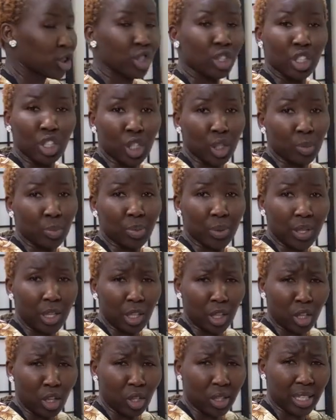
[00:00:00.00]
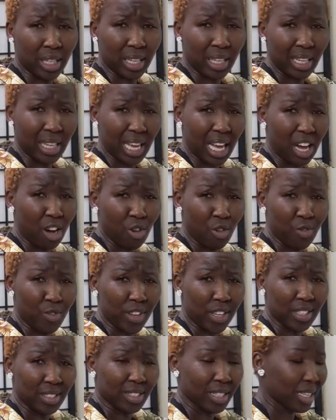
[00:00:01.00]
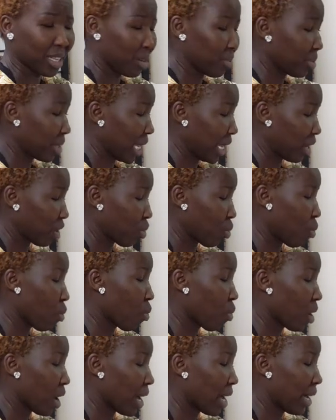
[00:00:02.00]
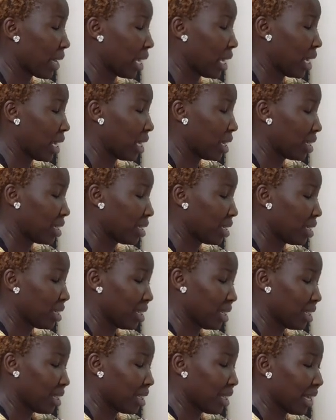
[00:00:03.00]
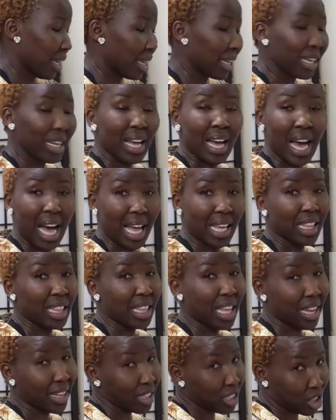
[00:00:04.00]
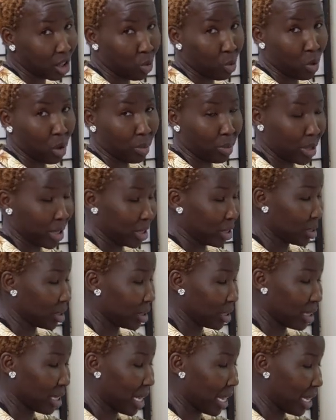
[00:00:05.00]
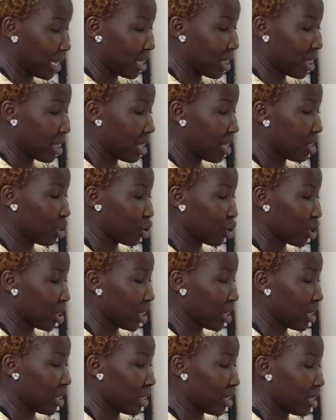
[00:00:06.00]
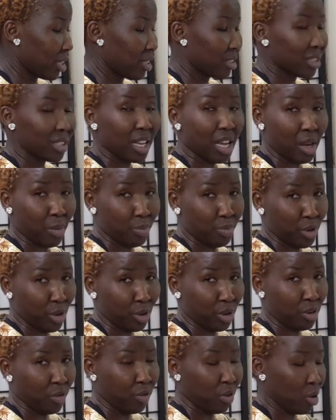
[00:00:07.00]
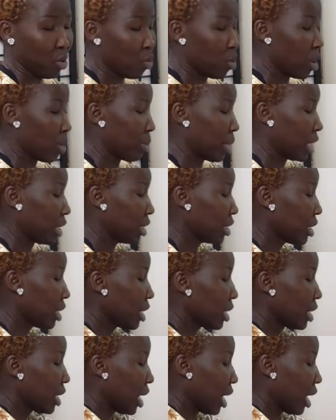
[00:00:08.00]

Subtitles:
cheap looking outfits, and I'm like, why? Like, I like the woman. I think she is a beautiful woman,